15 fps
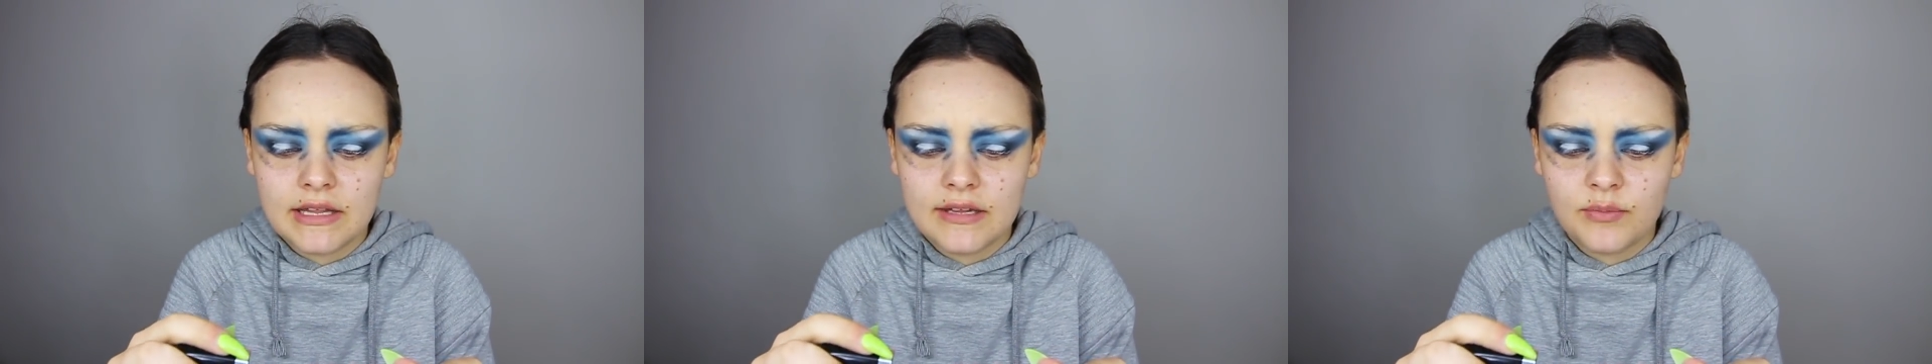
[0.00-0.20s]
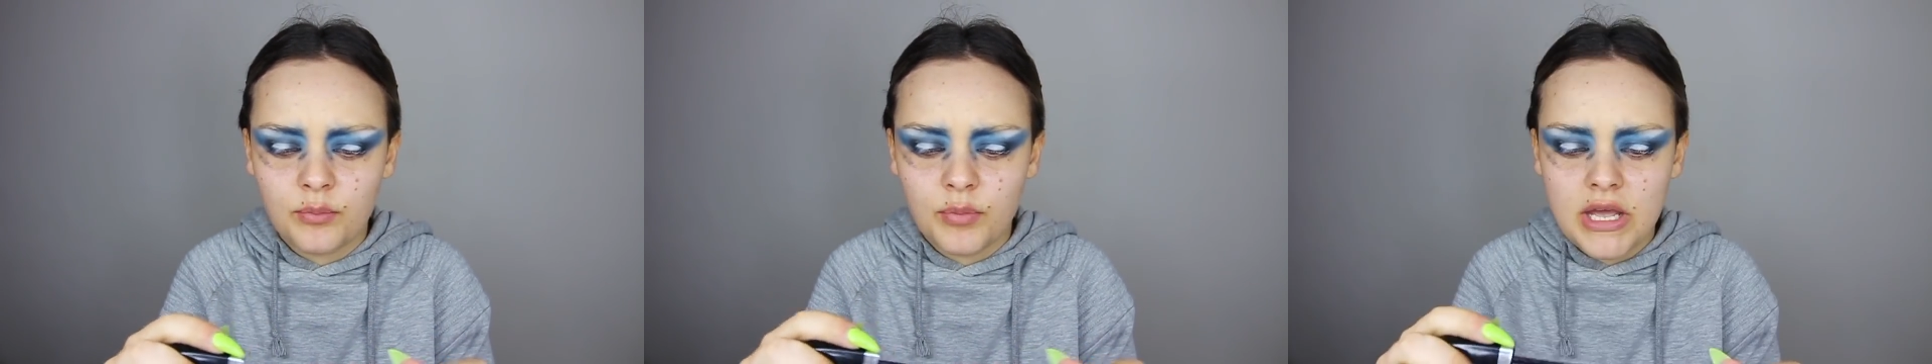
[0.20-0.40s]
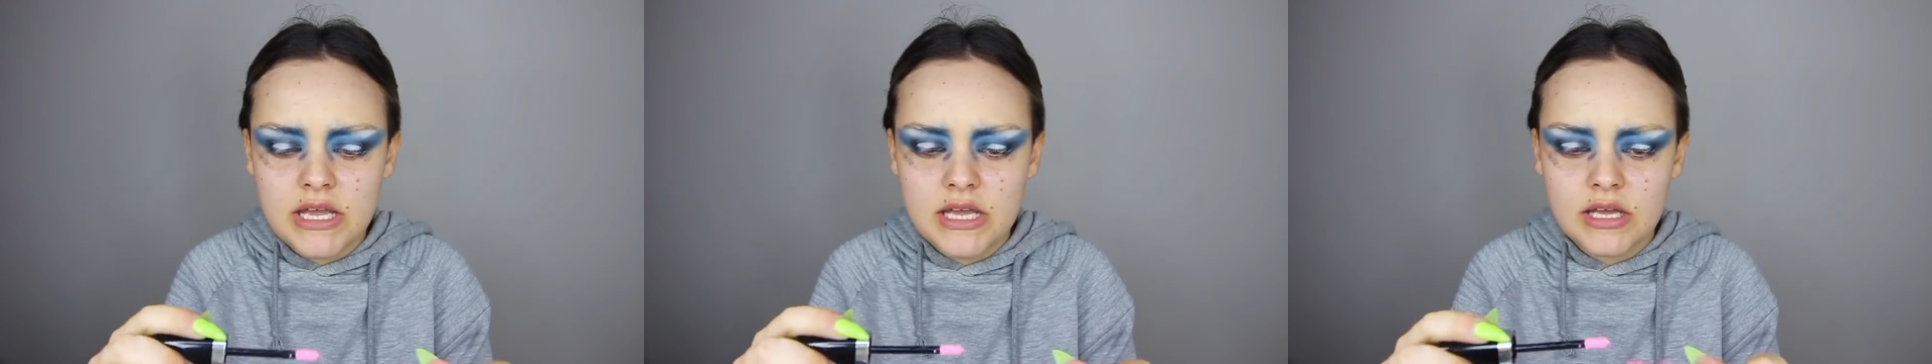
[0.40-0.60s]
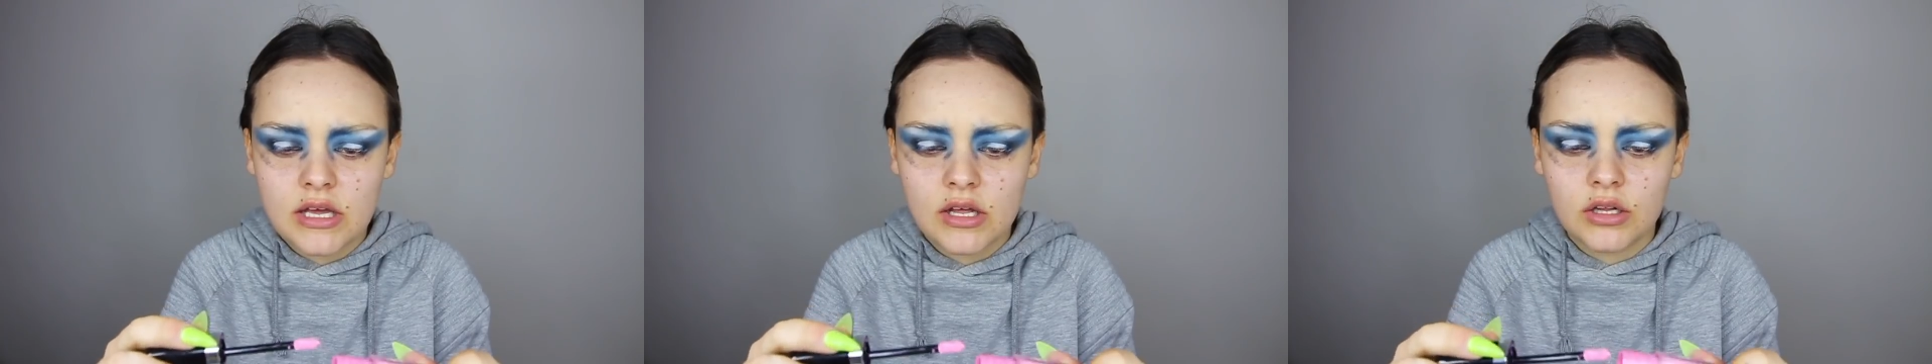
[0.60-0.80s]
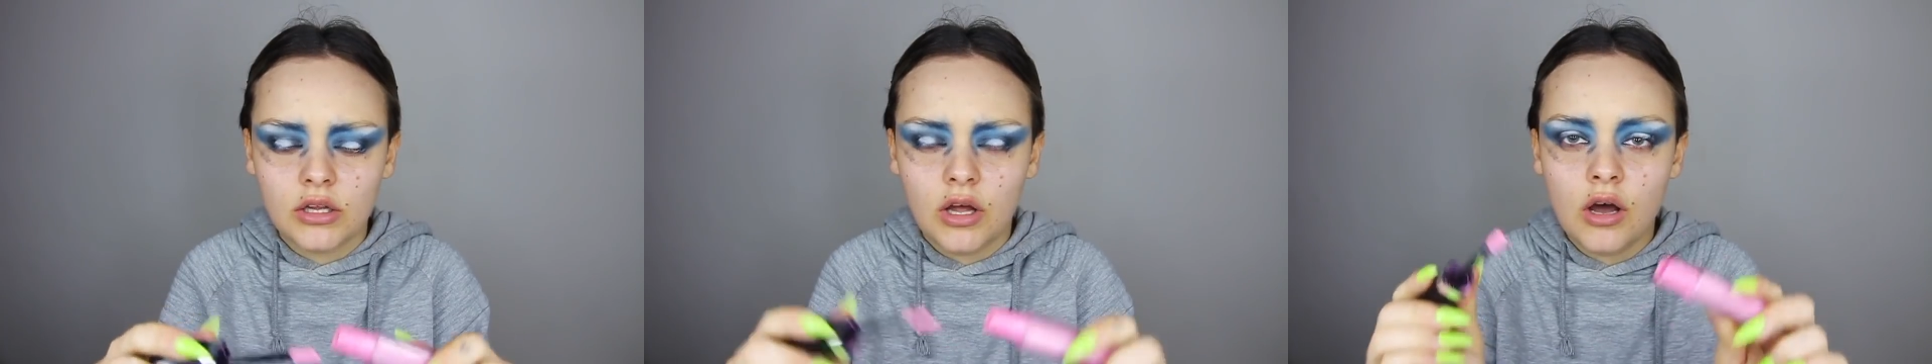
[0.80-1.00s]
this
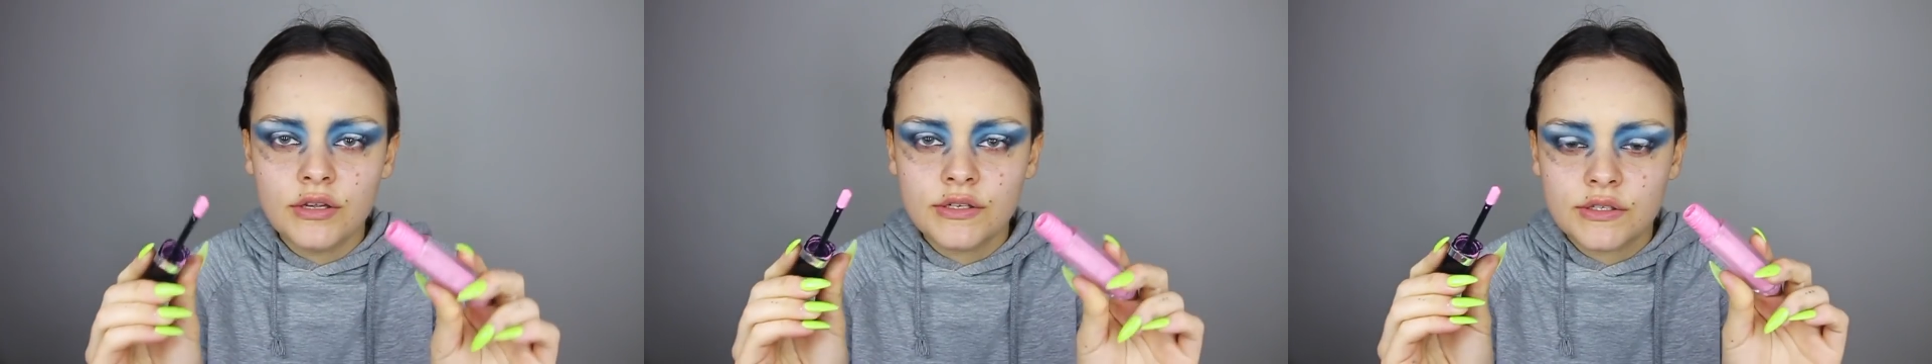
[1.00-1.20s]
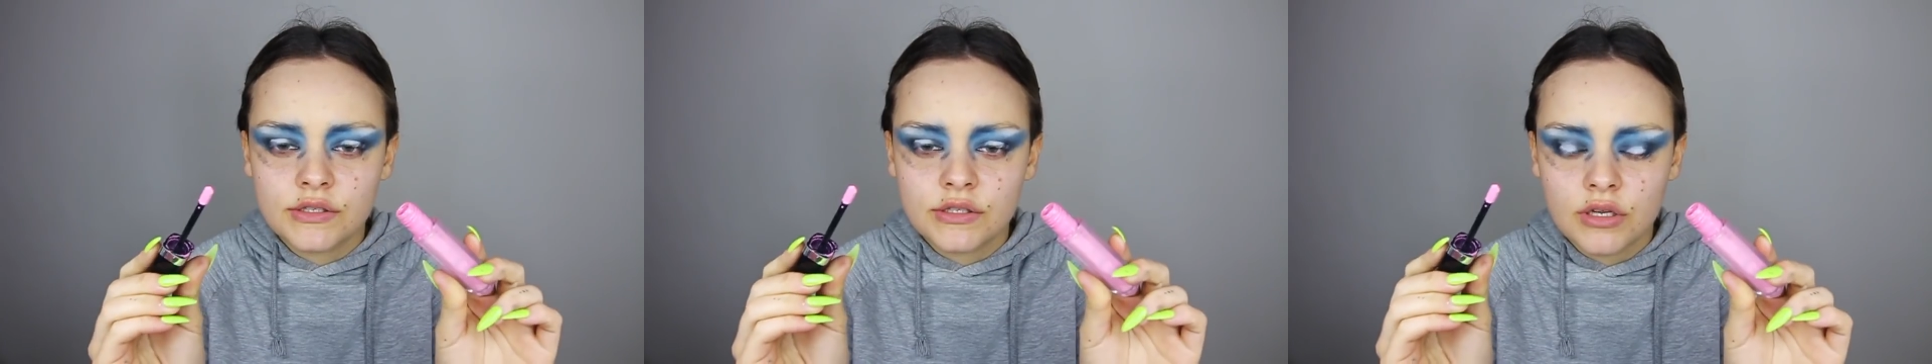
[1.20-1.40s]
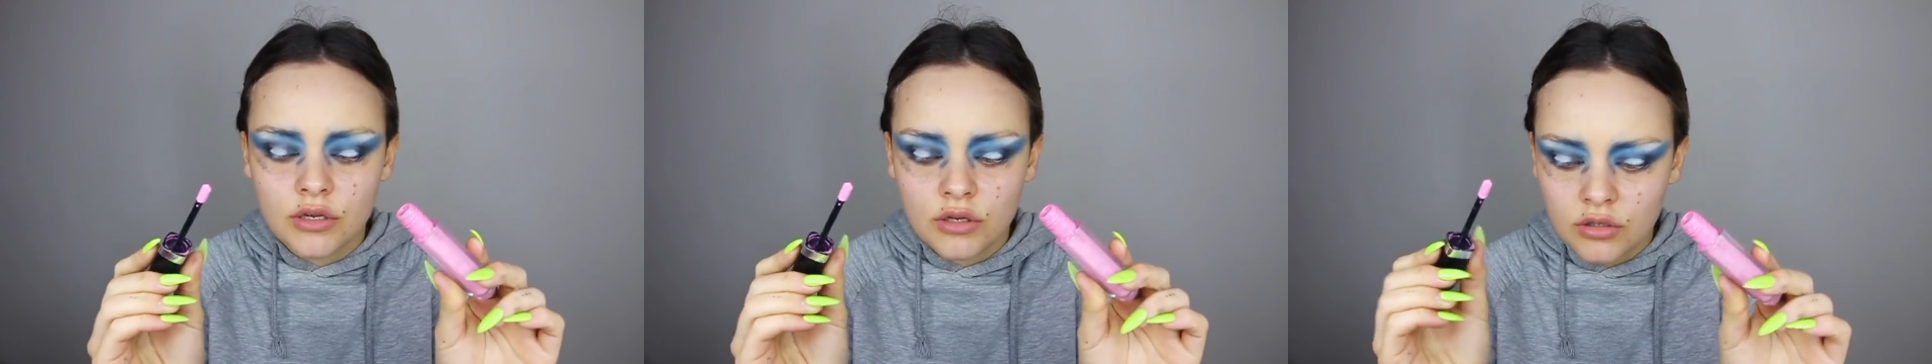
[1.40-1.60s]
pink gloss